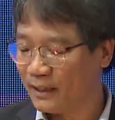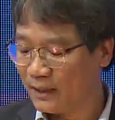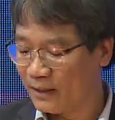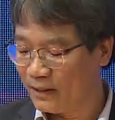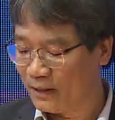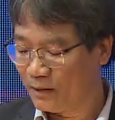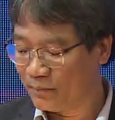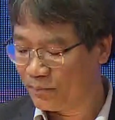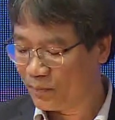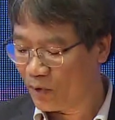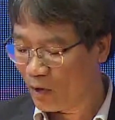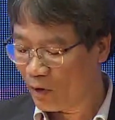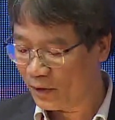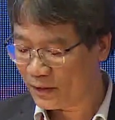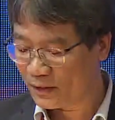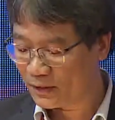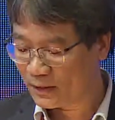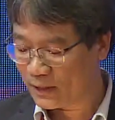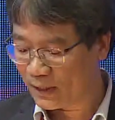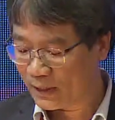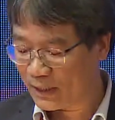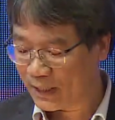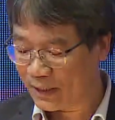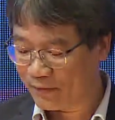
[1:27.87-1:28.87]
the points
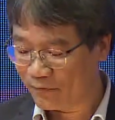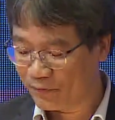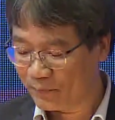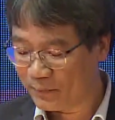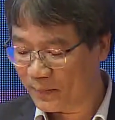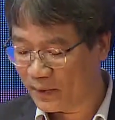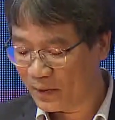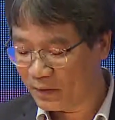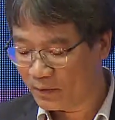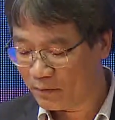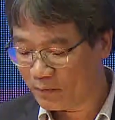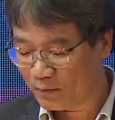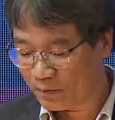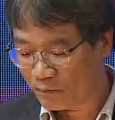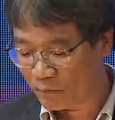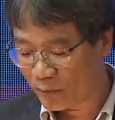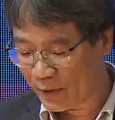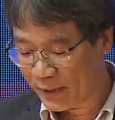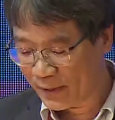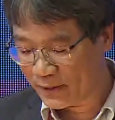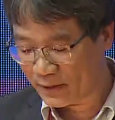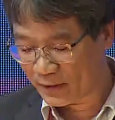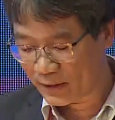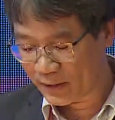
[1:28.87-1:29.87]
that have been
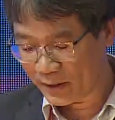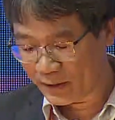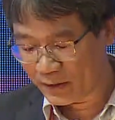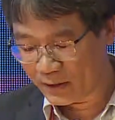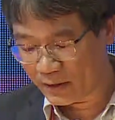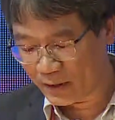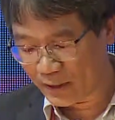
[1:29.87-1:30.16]
raised in the